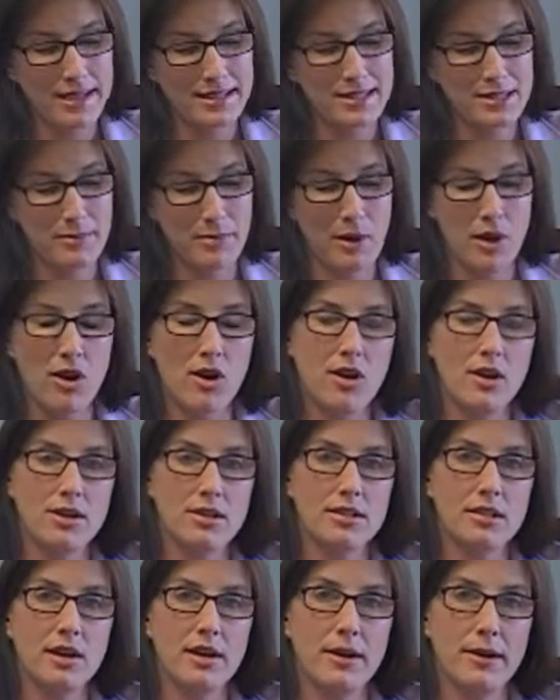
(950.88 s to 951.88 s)

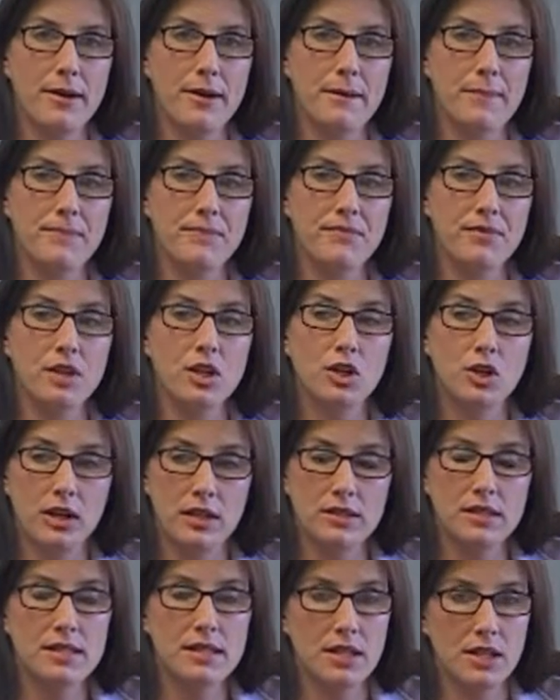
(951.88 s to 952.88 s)
upon a
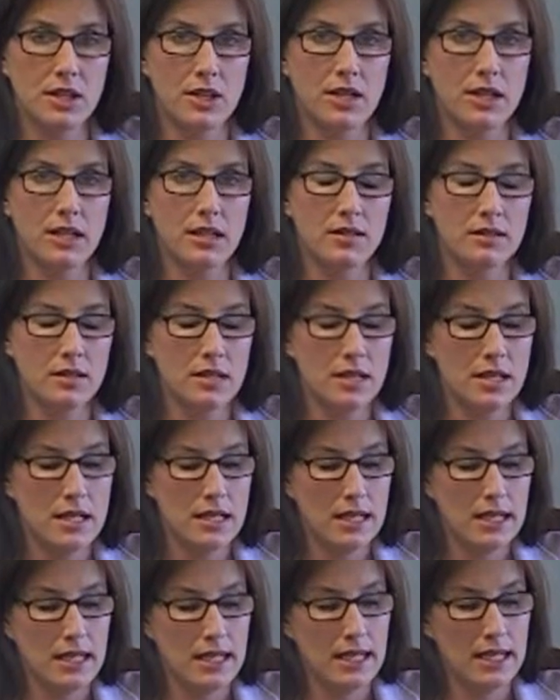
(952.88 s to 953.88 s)
grounded theory,
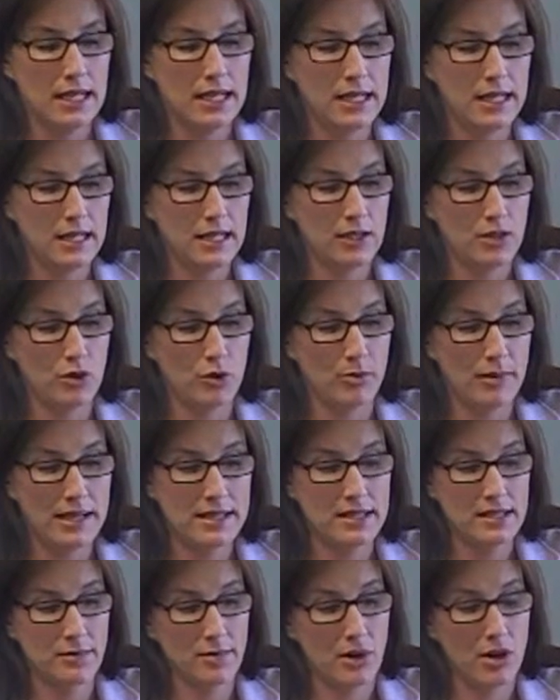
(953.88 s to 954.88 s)
or
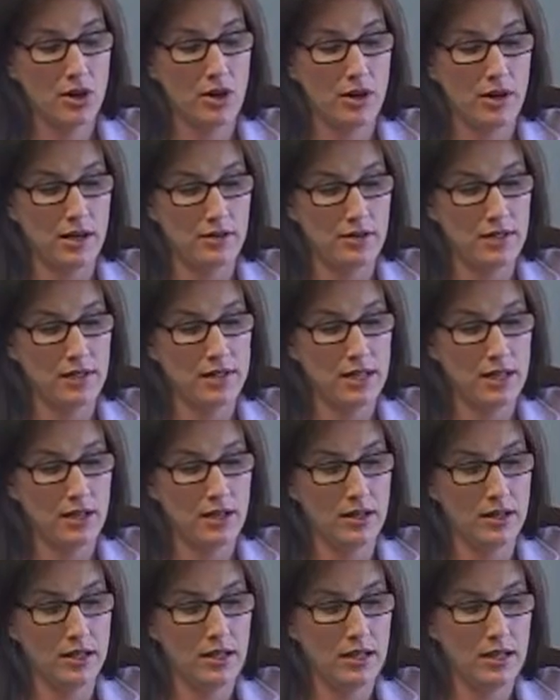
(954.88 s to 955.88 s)
based upon grounded
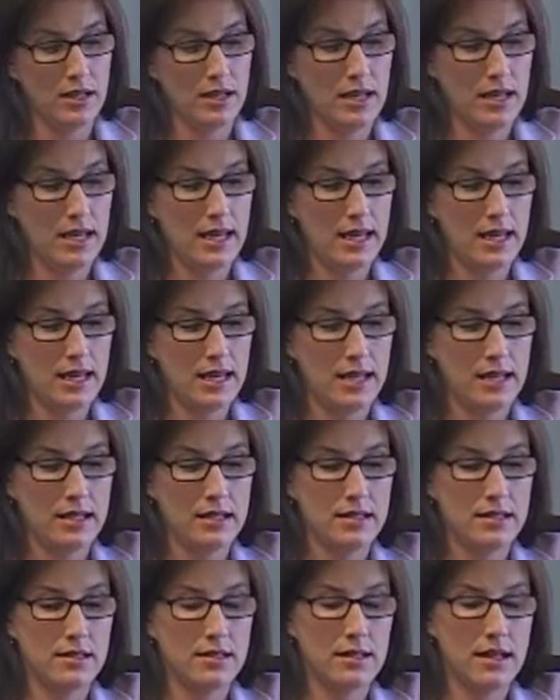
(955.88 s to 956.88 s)
theory,
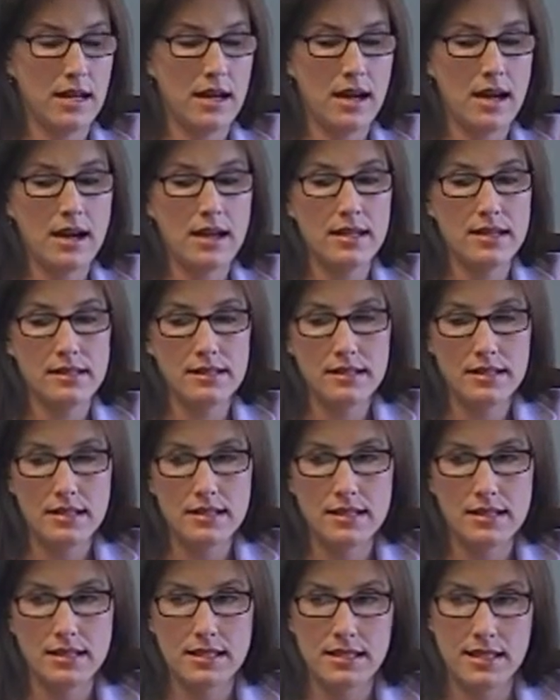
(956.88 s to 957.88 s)
and I
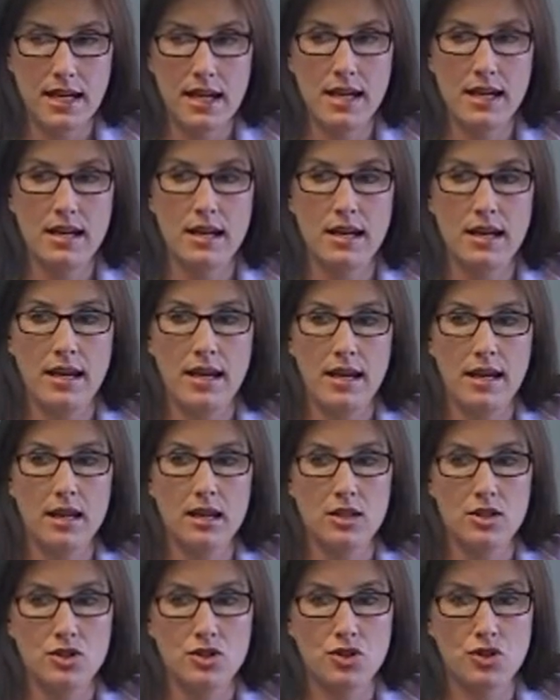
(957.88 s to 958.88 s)
intend to take a
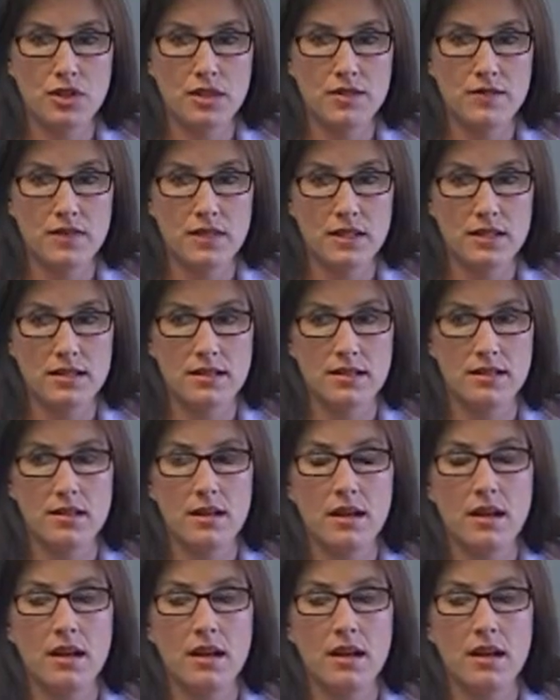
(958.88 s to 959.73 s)
constructivist